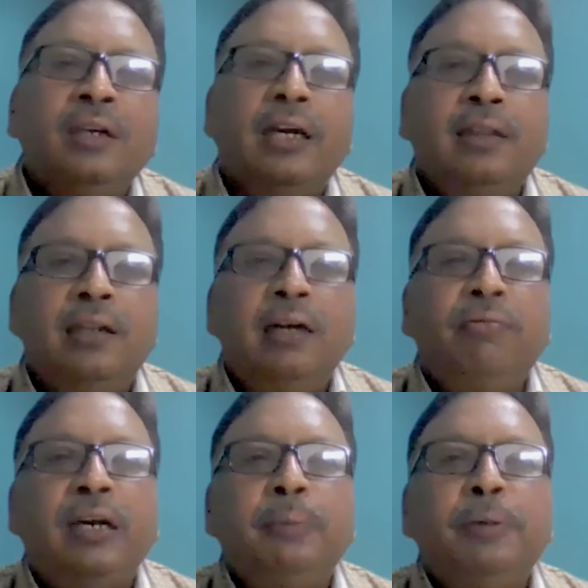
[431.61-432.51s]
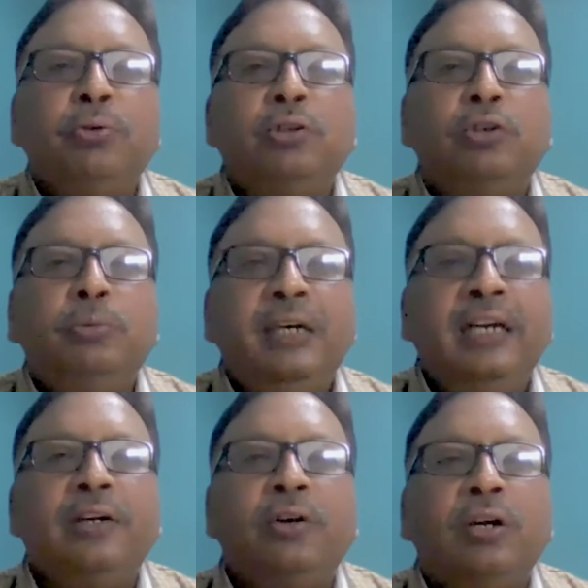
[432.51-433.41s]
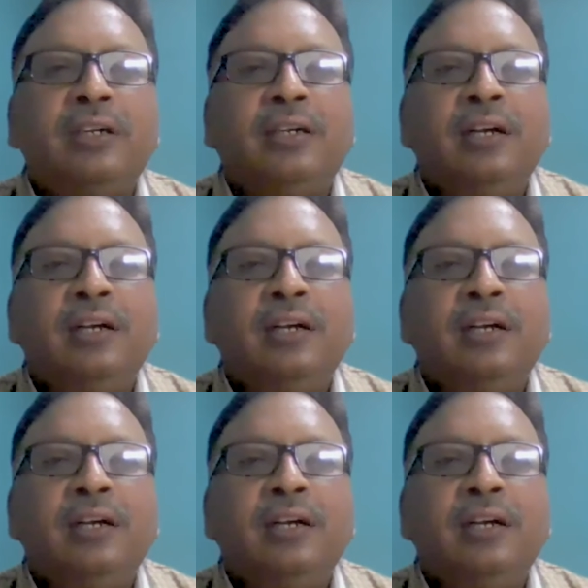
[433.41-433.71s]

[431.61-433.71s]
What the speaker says: And then fiber to the home, it got